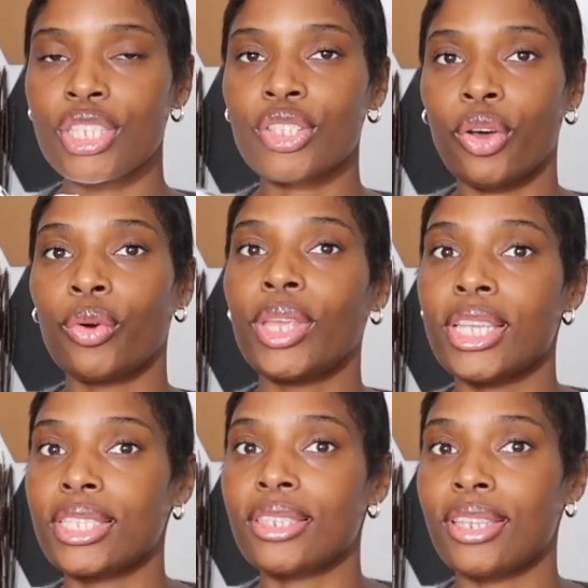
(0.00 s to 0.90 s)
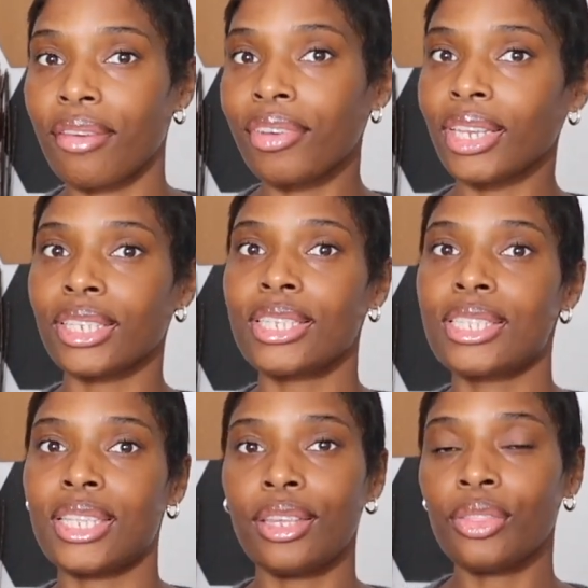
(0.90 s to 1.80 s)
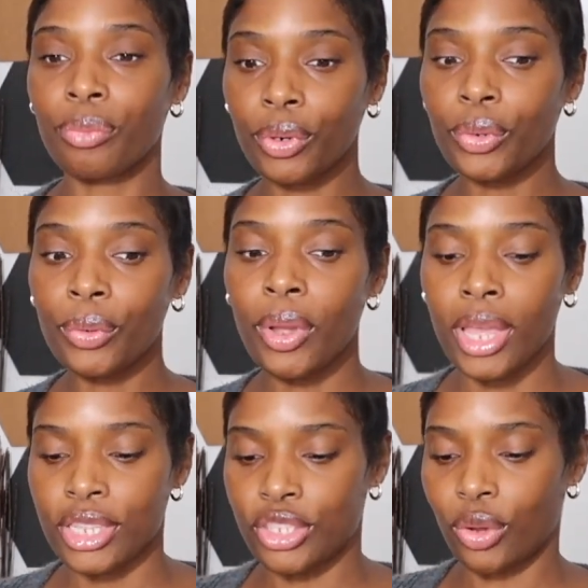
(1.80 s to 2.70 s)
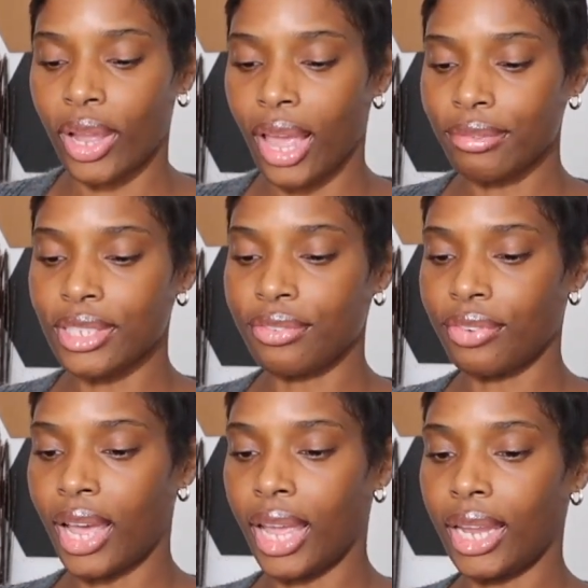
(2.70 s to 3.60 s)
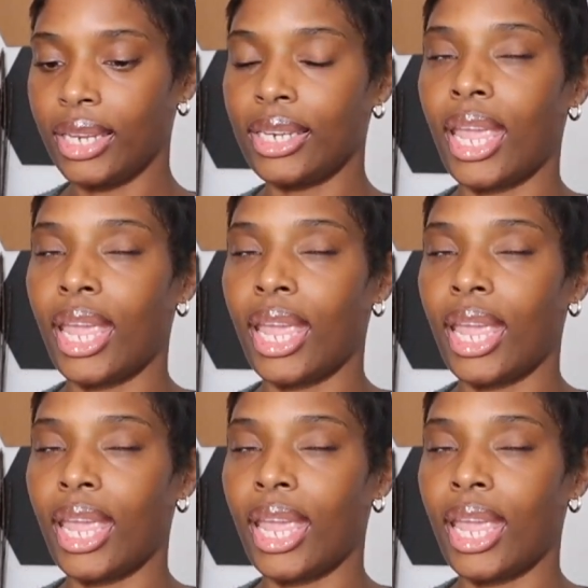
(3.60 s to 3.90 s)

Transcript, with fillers: so it's definitely see-through. So I have to find